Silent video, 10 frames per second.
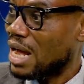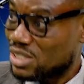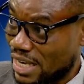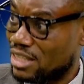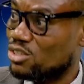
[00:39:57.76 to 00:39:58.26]

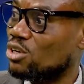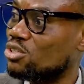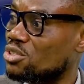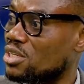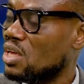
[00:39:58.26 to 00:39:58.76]
outside this
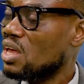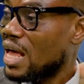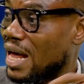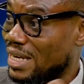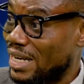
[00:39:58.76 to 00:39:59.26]
country.
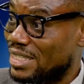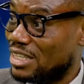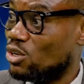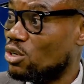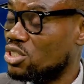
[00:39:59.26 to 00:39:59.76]
And that
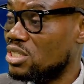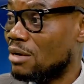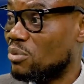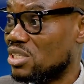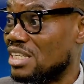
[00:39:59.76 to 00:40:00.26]
technology
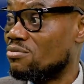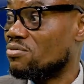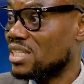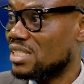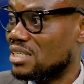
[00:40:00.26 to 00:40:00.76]
that person
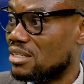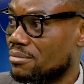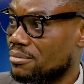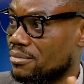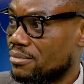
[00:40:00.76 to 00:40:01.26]
invented,
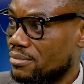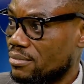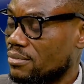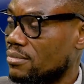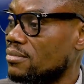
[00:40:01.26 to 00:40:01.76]

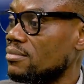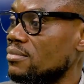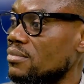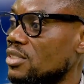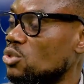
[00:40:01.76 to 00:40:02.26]

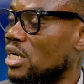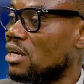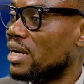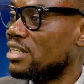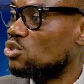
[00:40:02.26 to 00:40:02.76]
you are
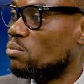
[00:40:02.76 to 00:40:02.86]
now getting to